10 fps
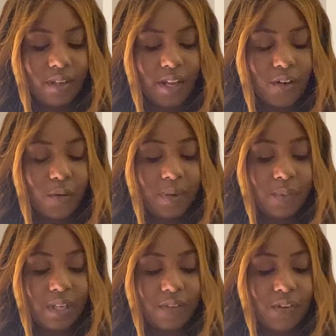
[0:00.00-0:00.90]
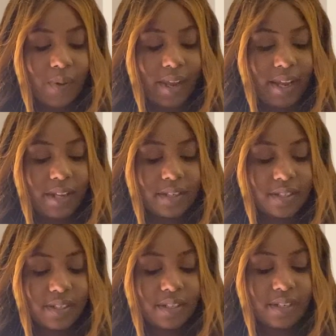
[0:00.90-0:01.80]
and nobody would give you a hand,
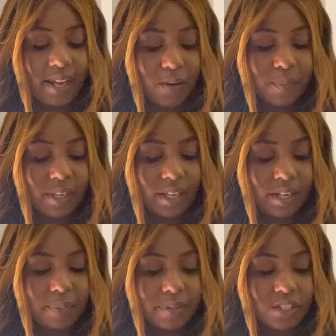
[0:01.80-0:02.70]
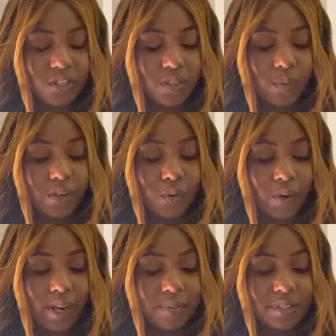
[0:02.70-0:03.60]
to now being in a position where you're
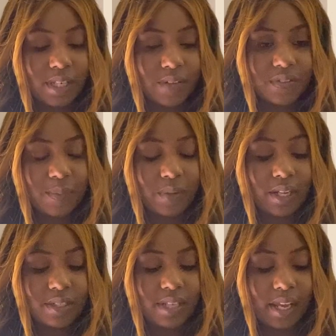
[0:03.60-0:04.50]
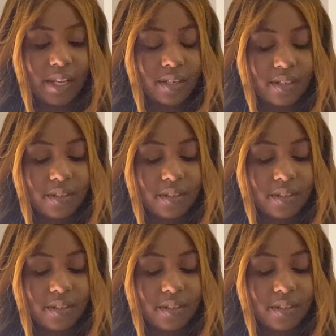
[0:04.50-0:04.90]
able to give someone else a hand.